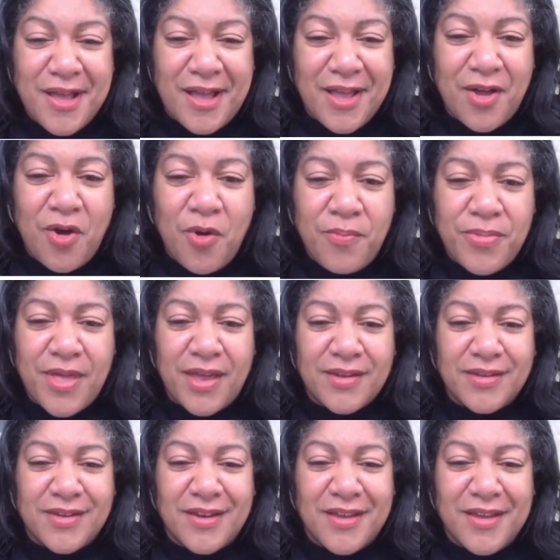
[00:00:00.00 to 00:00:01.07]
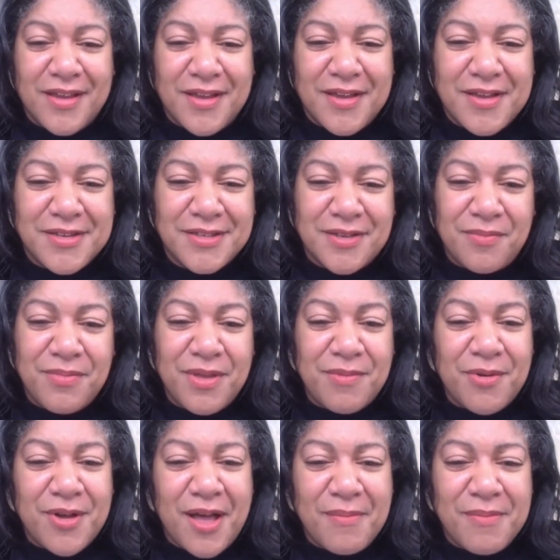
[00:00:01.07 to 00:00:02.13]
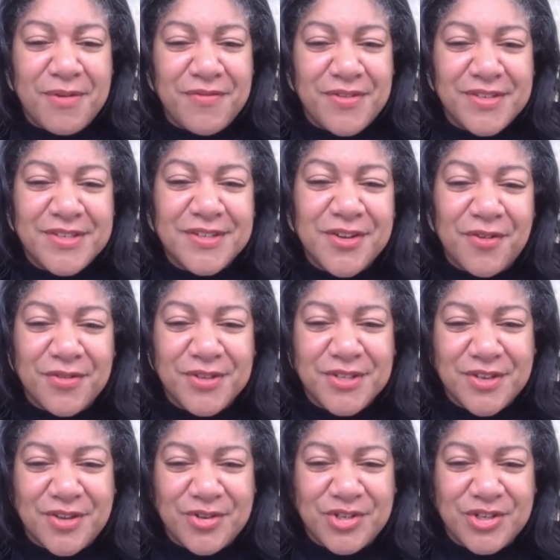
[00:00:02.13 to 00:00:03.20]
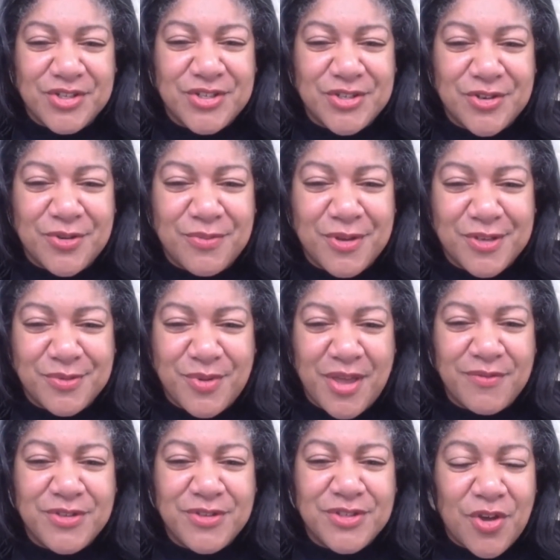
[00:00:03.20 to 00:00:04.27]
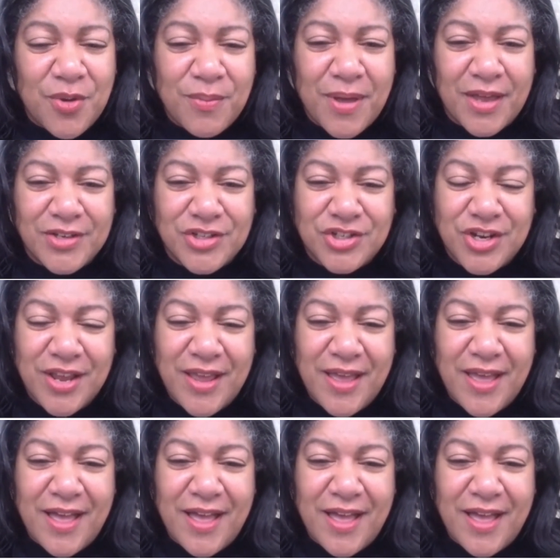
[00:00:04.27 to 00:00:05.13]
I hope that some people come and visit Nova Scotia soon, because we have so much